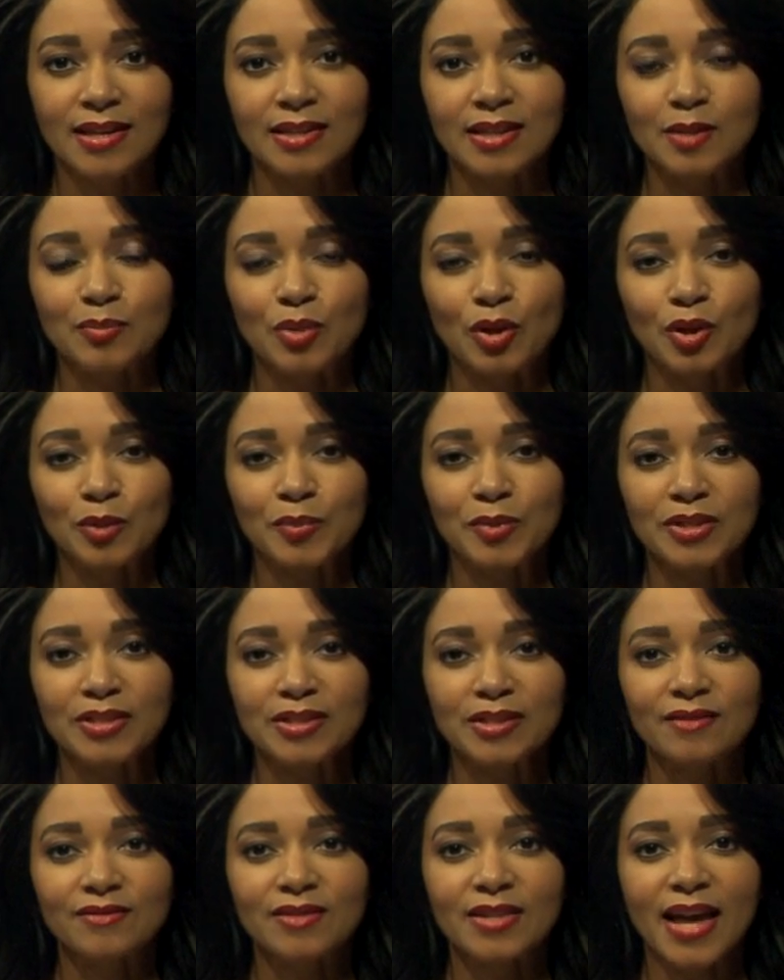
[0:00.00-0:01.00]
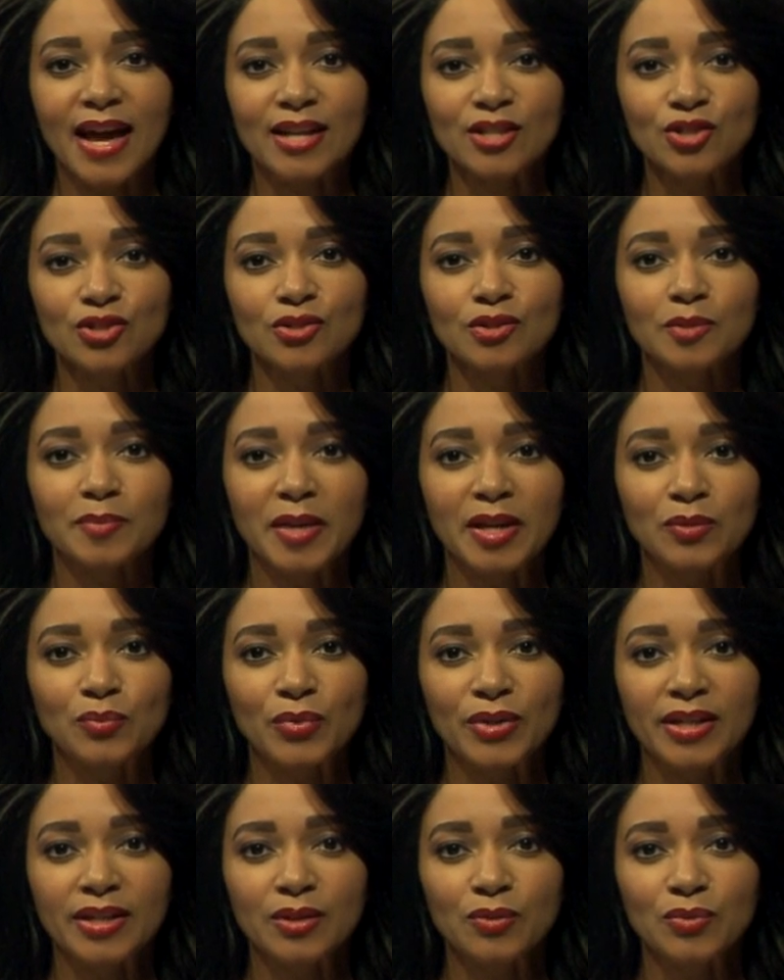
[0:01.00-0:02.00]
The purpose of National
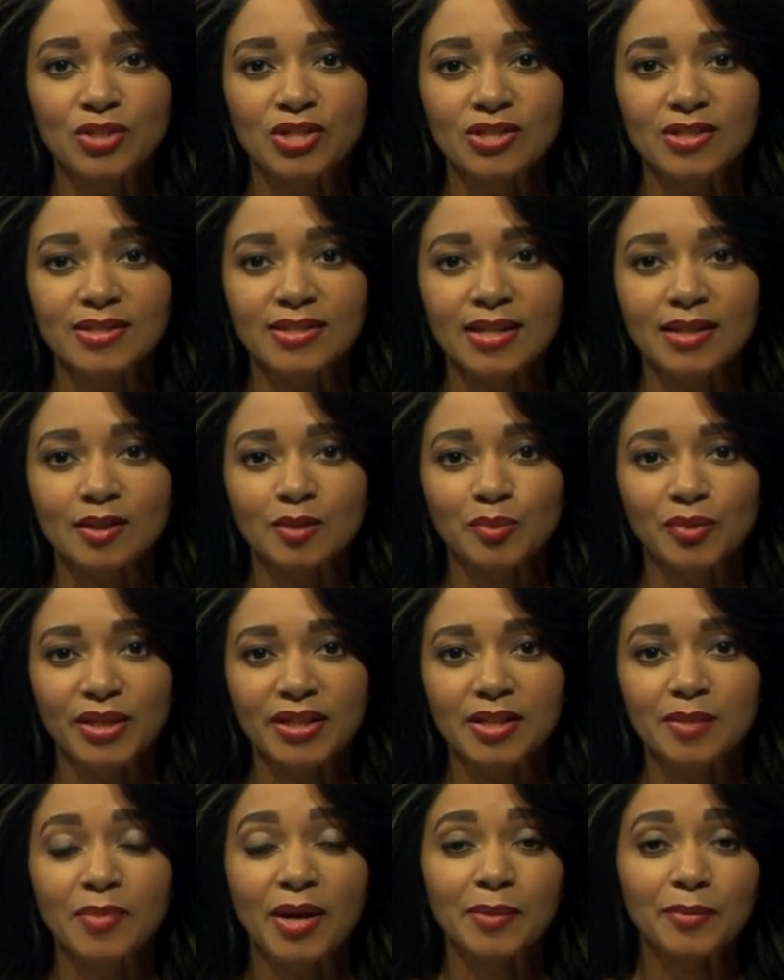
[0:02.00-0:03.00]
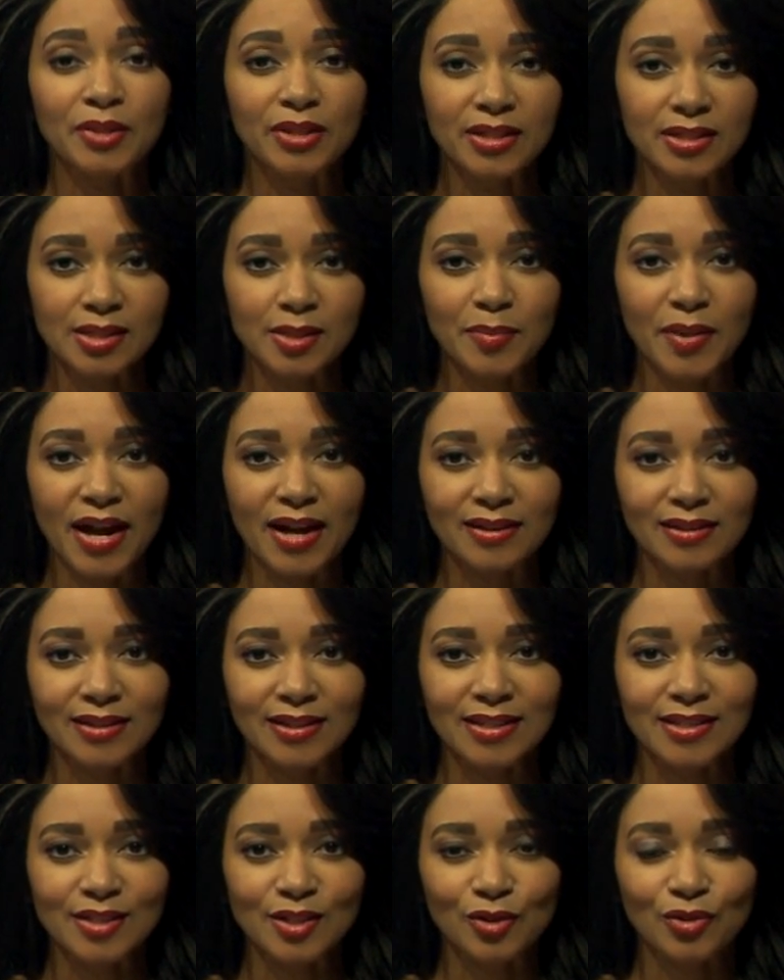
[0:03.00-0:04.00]
MED Week, which is celebrated by
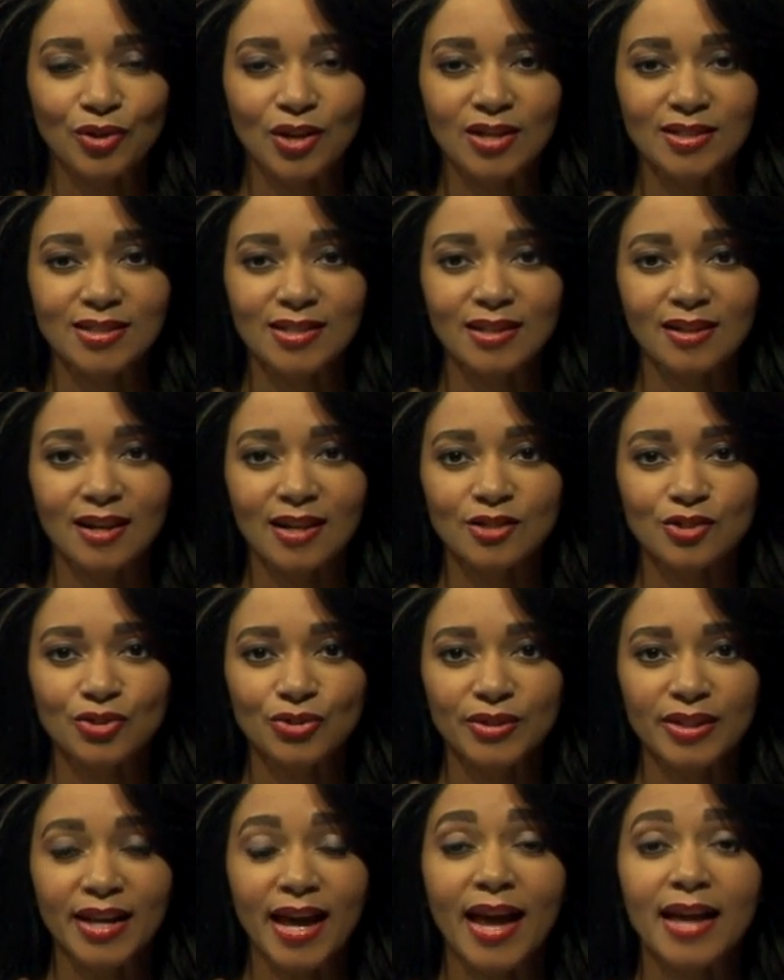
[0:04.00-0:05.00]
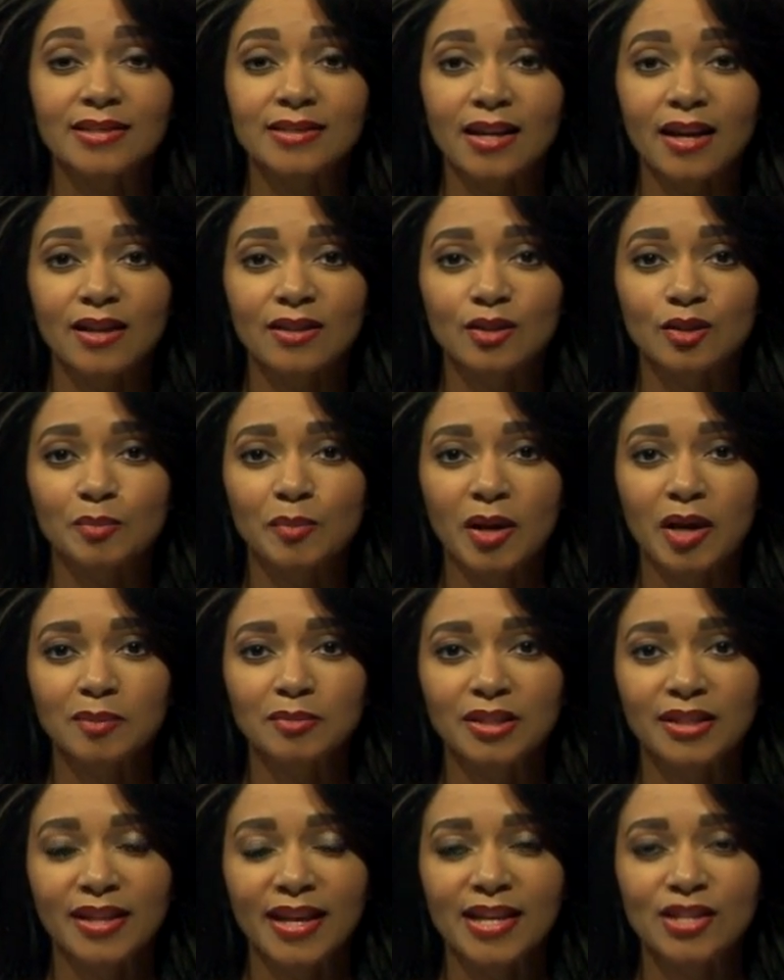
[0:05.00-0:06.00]
municipalities across the country and other
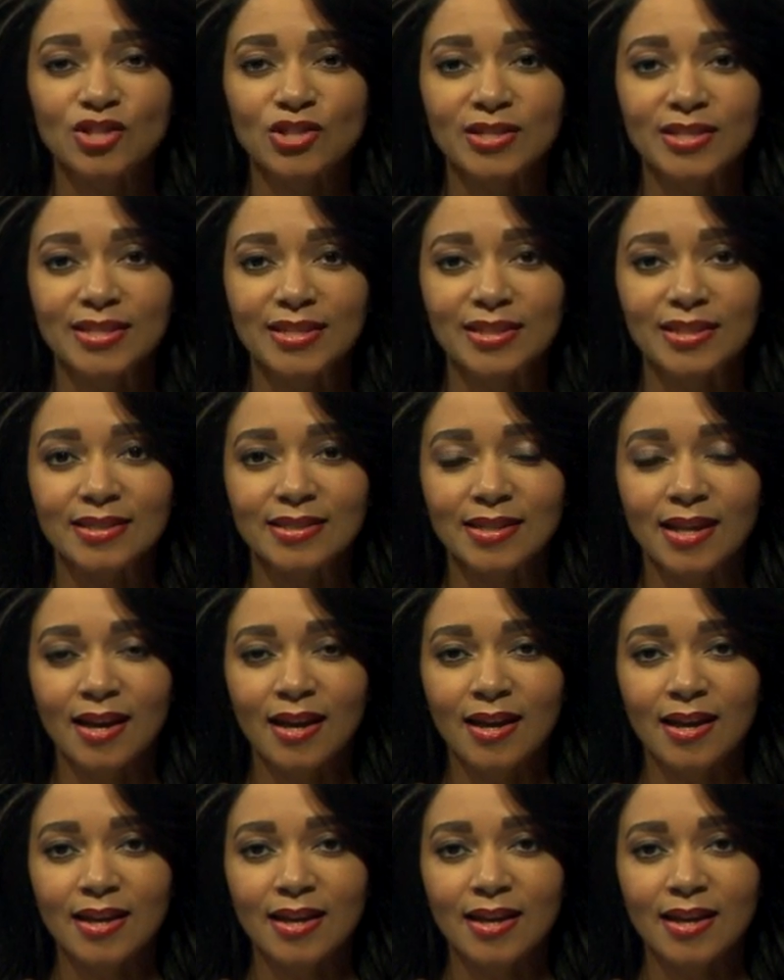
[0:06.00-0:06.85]
public agencies,